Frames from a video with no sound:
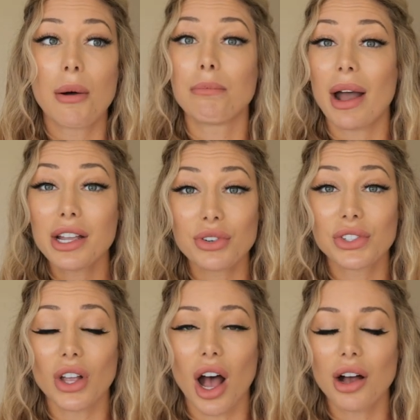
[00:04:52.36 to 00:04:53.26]

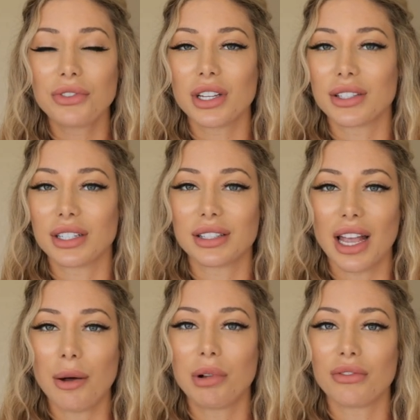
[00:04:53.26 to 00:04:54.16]
Microsoft is an
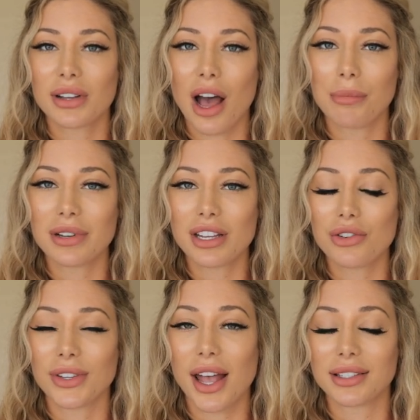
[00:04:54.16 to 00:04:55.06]
example of a company
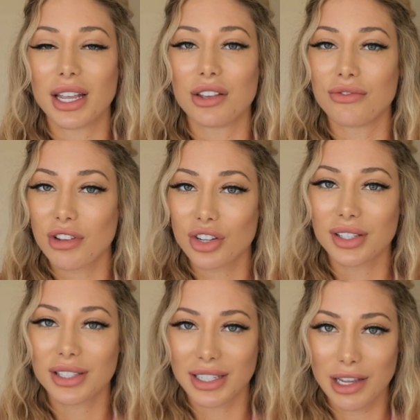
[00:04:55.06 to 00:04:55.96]
who has a
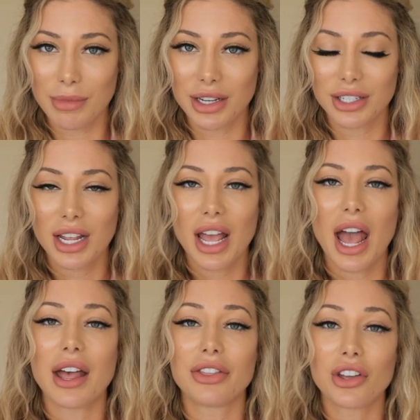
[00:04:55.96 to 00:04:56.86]
vision statement,
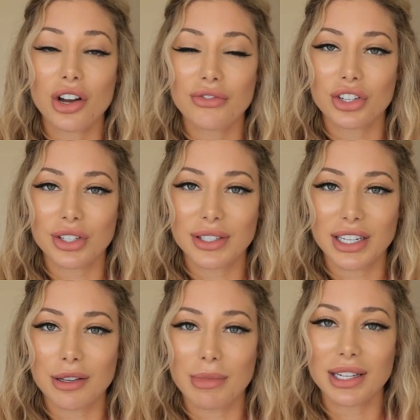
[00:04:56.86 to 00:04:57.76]
and their vision
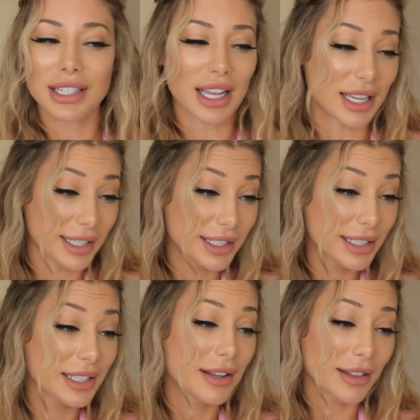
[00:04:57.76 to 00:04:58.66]
statement
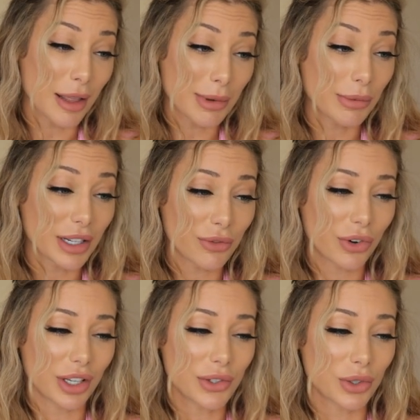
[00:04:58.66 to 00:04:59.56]
is Let me read it
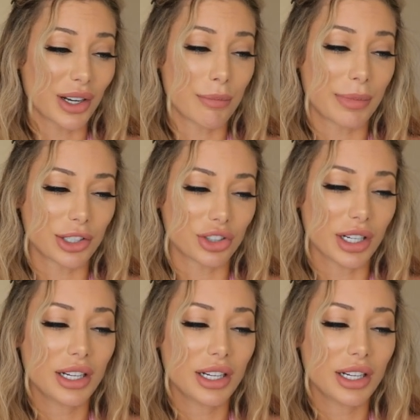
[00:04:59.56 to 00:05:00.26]
for you so I don't butcher